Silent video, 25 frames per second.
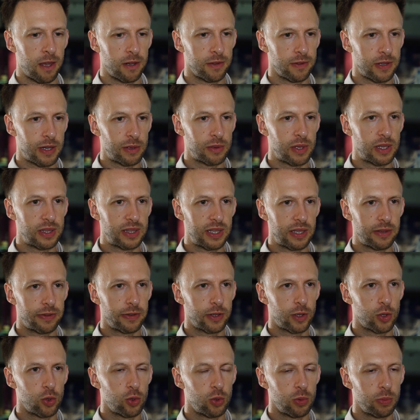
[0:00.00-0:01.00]
I found that
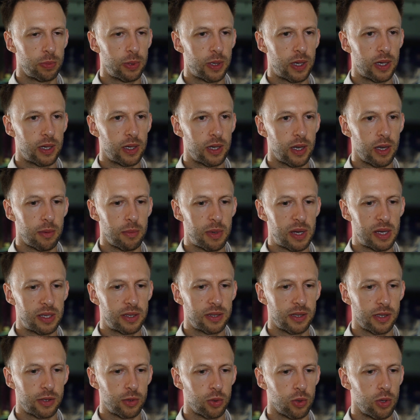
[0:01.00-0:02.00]
difficult. But I managed
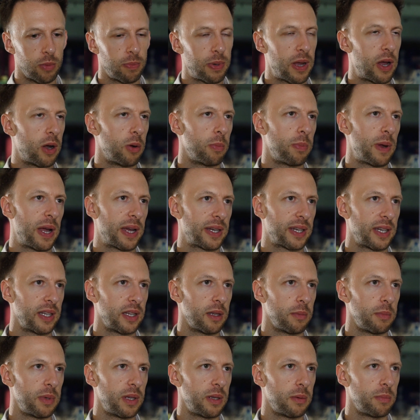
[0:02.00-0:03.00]
to sort of battle back in
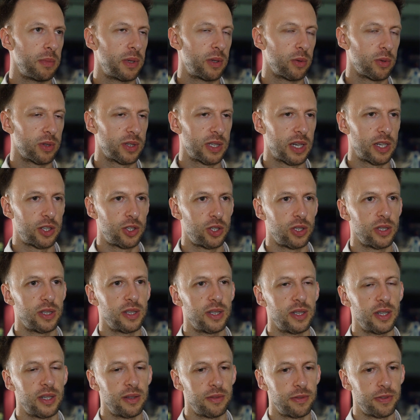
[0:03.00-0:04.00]
the middle
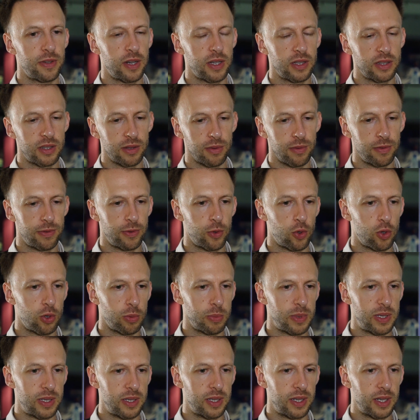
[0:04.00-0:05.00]
session and find some
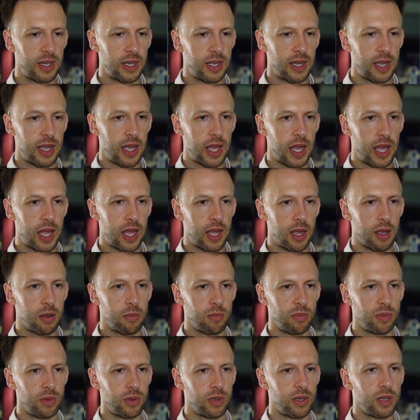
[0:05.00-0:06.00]
form,
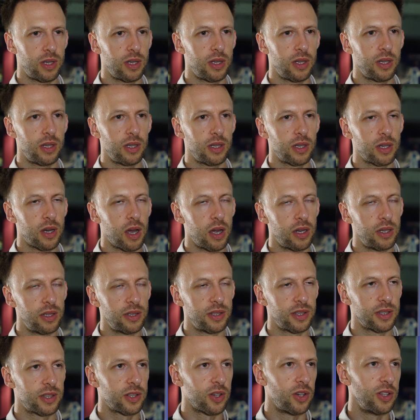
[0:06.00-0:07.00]
and you kind of
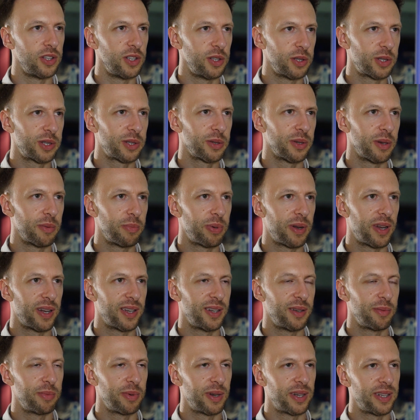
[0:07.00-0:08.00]
just got used to it by
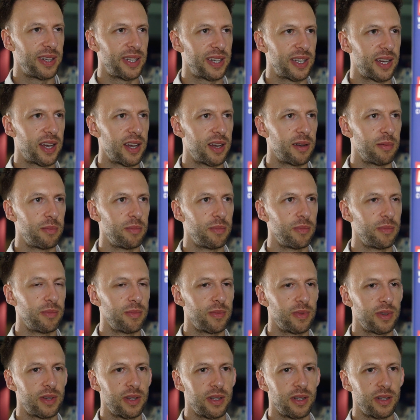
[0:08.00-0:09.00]

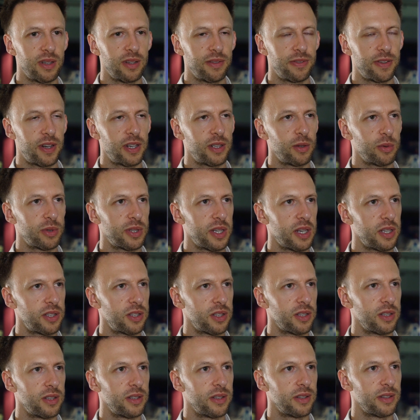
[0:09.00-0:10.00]
the final
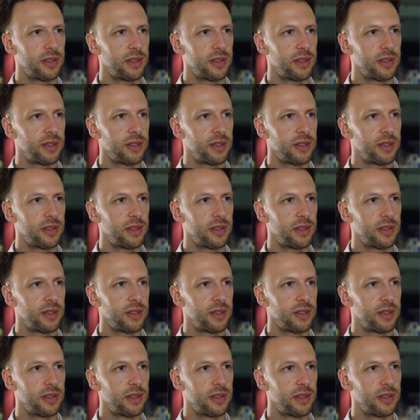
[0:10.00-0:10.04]
session.